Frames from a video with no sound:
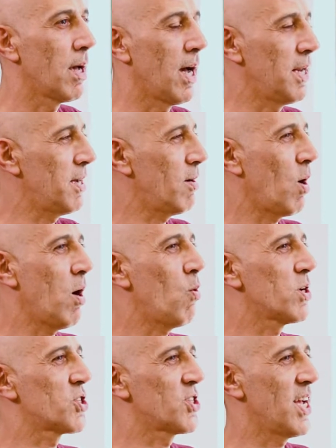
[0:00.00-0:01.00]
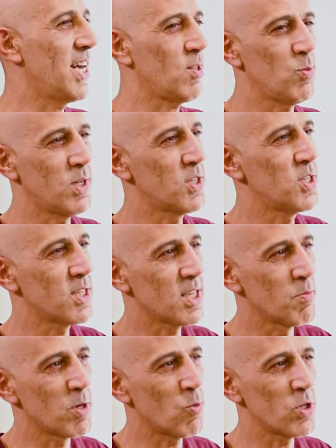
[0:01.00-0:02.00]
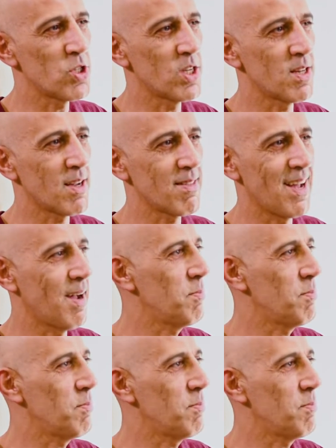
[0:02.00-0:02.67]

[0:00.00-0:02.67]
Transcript: And I was shocked when I see some question like that. I